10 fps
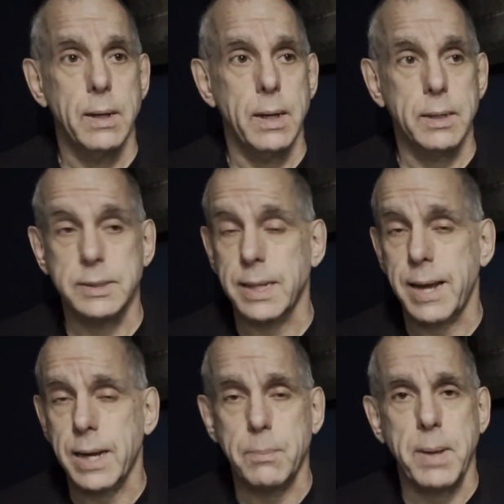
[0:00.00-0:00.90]
because I
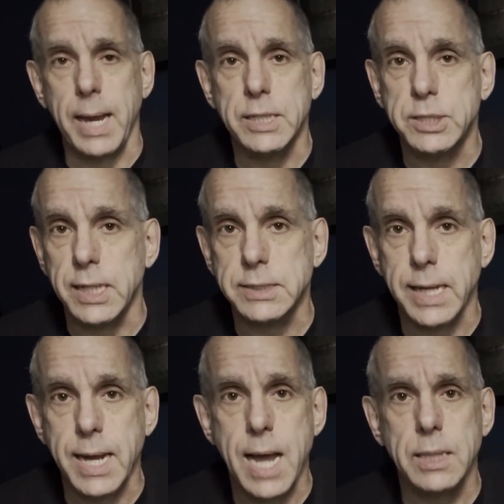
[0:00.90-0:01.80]
got a PhD in
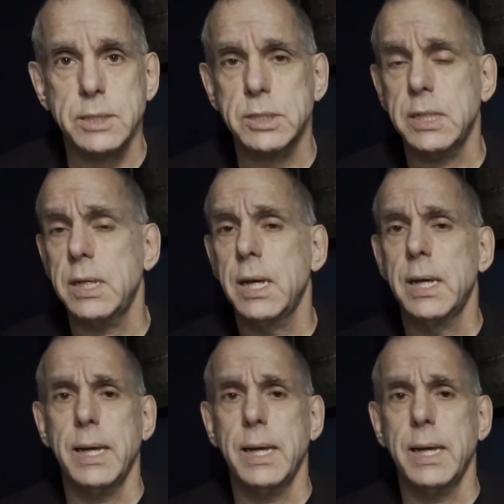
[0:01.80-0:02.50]
psychology